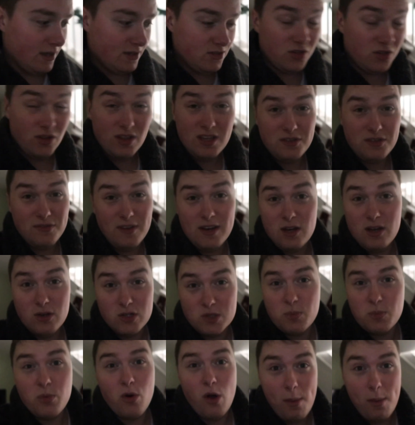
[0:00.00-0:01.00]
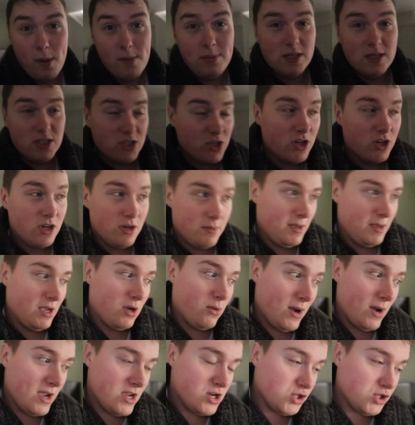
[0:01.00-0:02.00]
So this video is probably going to be
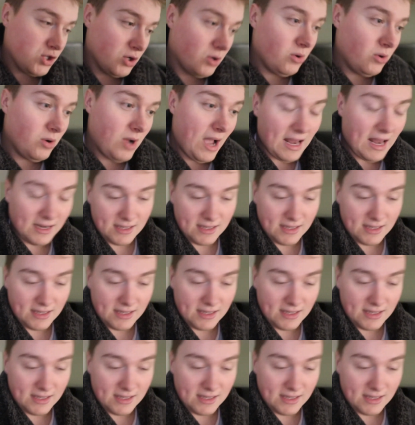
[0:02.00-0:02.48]
quite short,